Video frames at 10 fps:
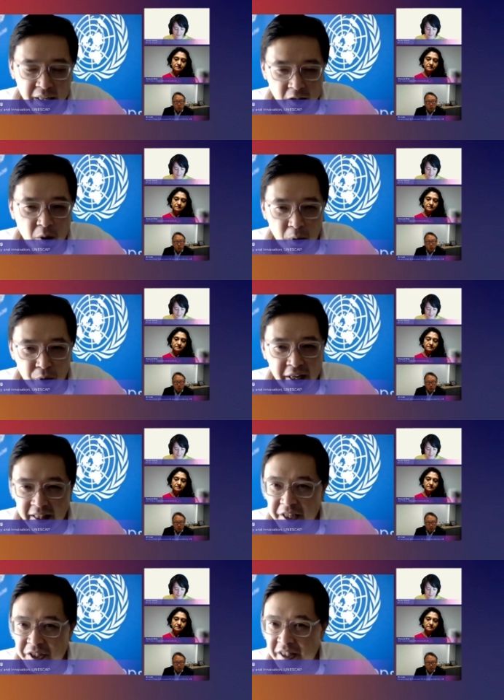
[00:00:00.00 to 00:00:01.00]
putting a lot more
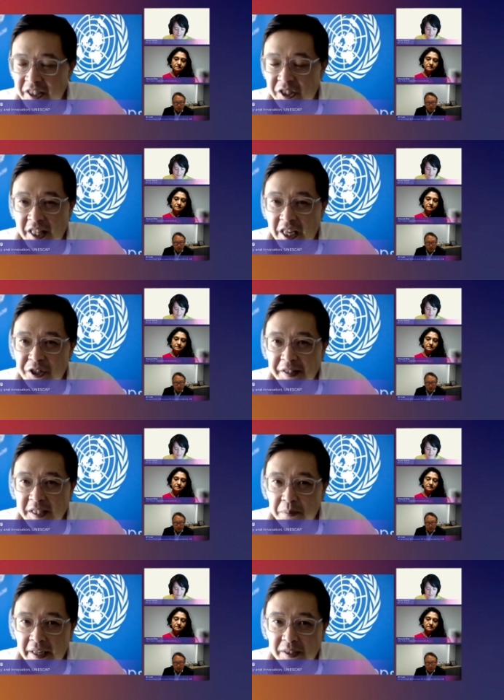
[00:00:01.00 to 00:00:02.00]
regulation and legislation in
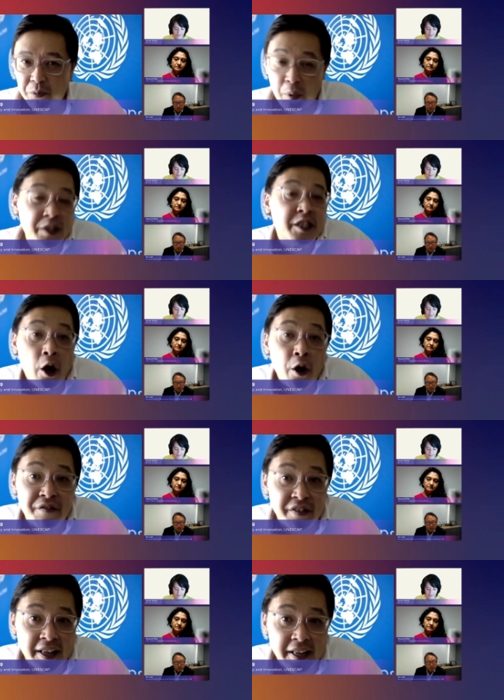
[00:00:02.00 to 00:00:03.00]
this place, which is
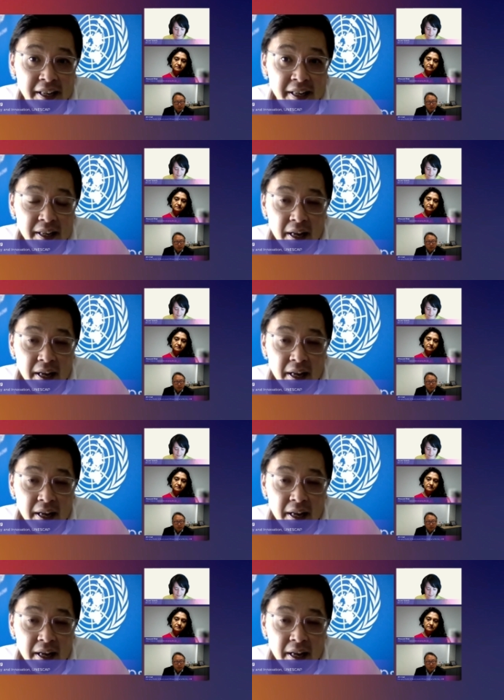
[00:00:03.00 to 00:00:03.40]
hopefully